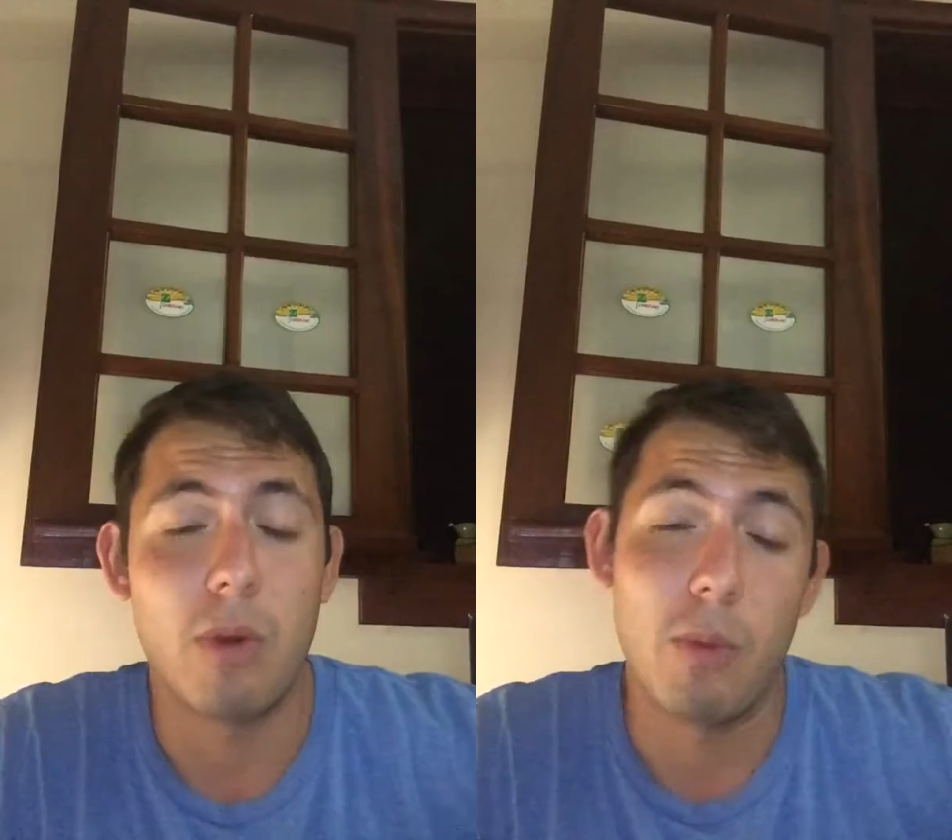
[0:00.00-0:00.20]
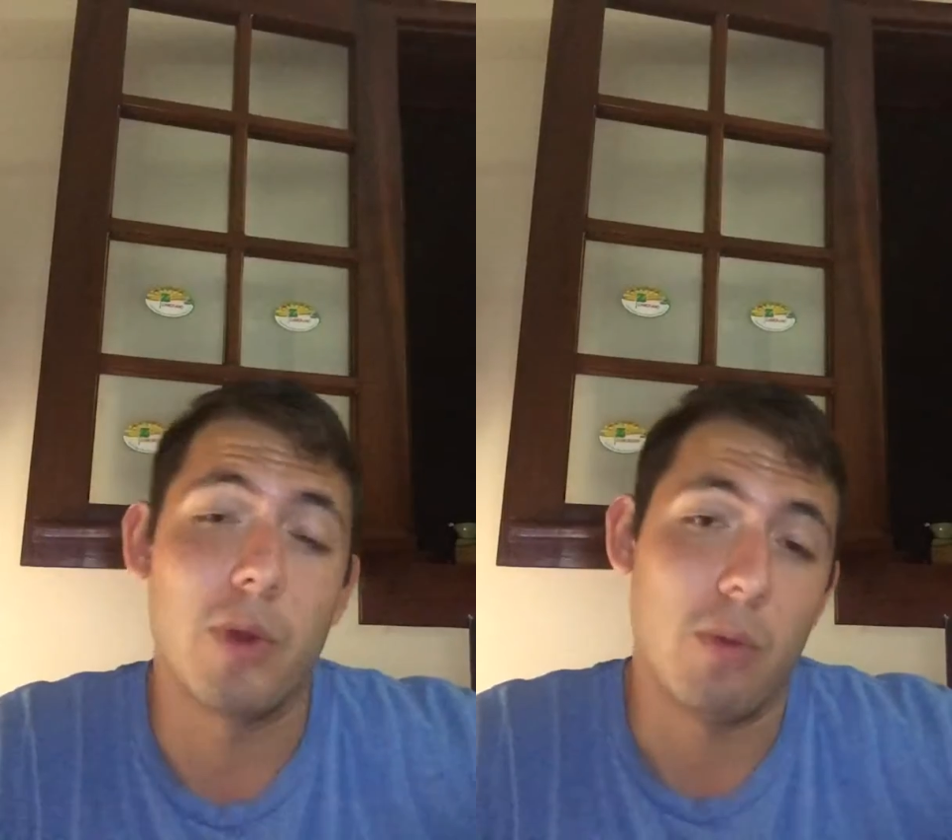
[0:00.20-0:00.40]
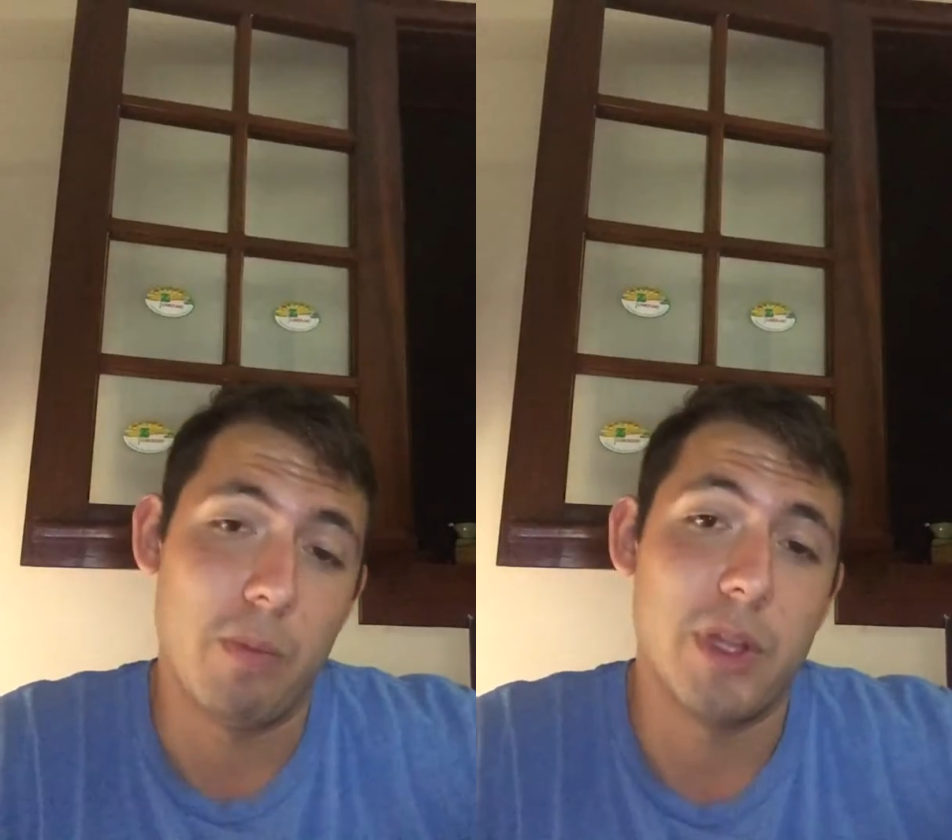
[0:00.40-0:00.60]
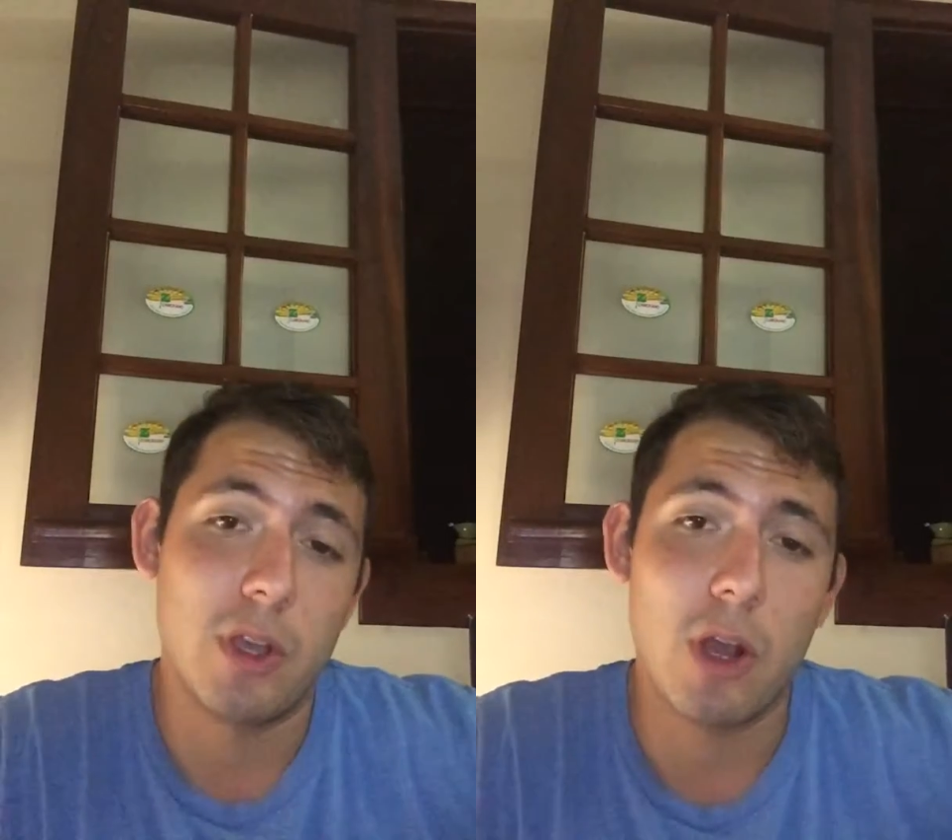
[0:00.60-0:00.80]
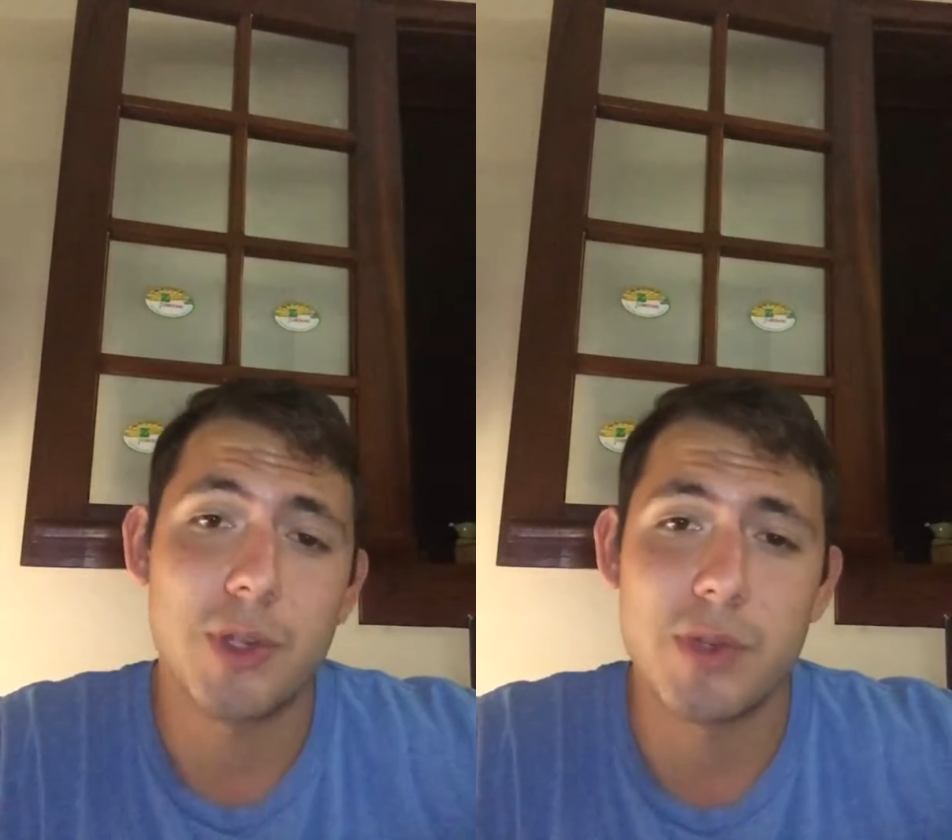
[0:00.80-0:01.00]
well, many
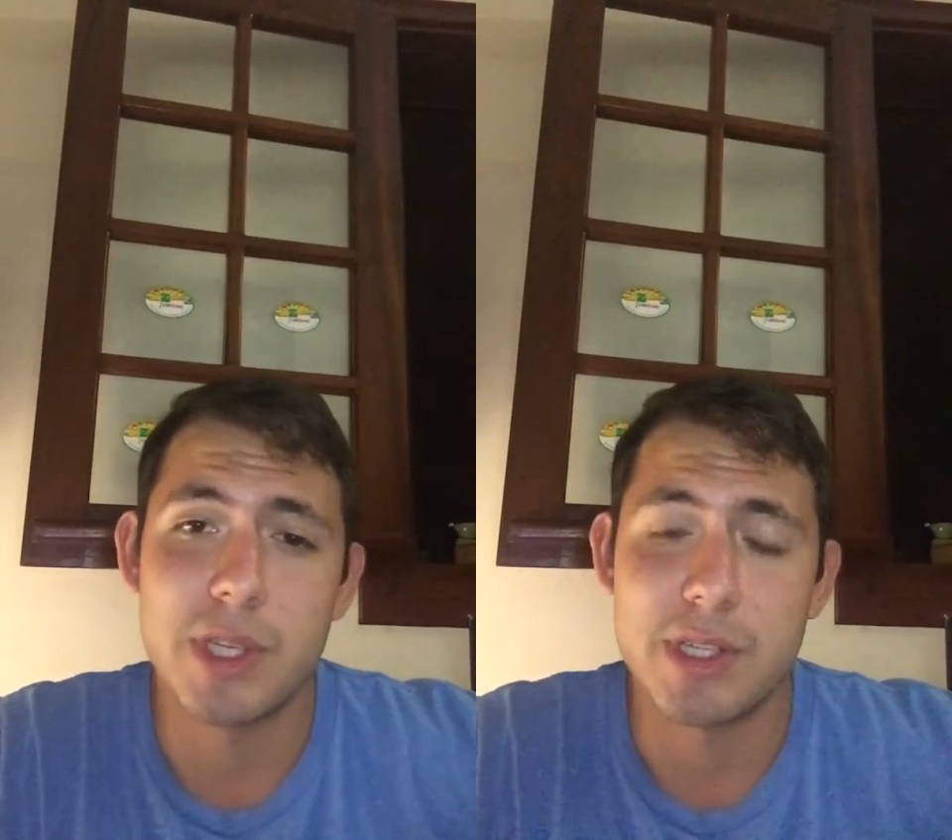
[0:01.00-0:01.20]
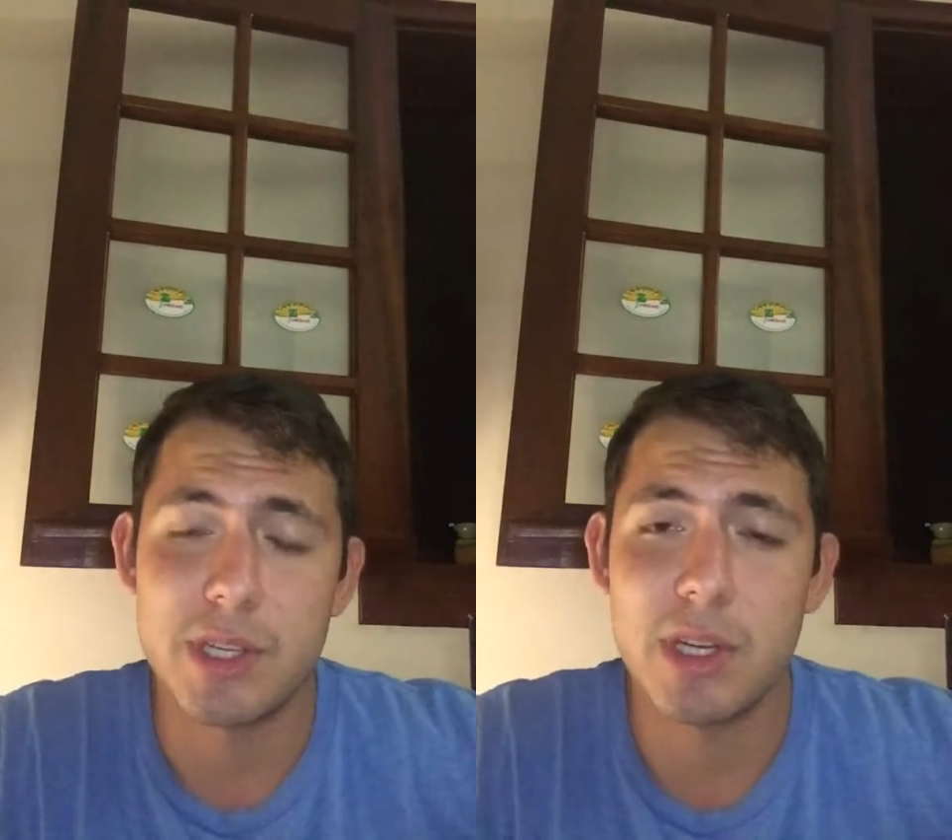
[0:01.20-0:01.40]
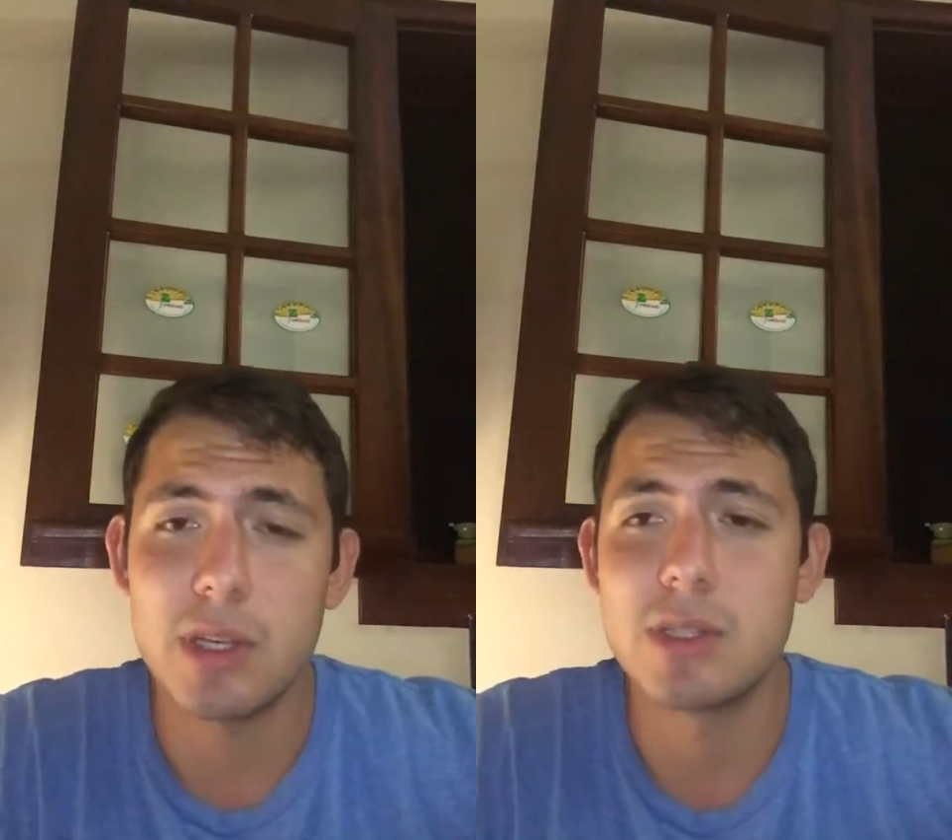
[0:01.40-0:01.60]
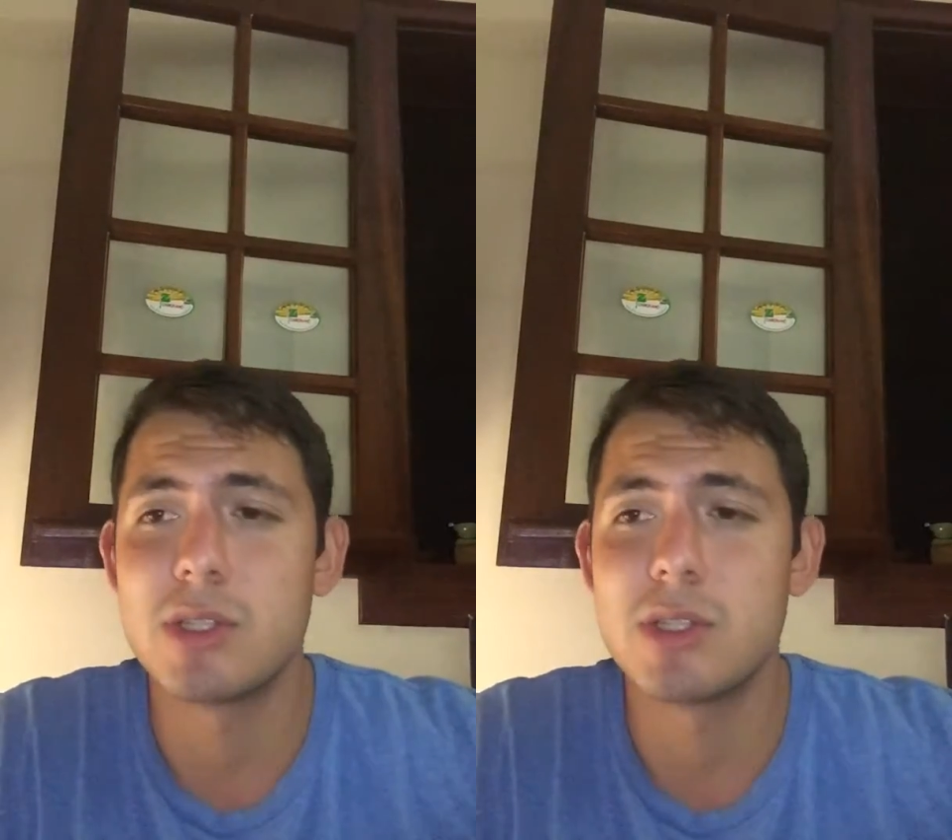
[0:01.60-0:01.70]
countries and cities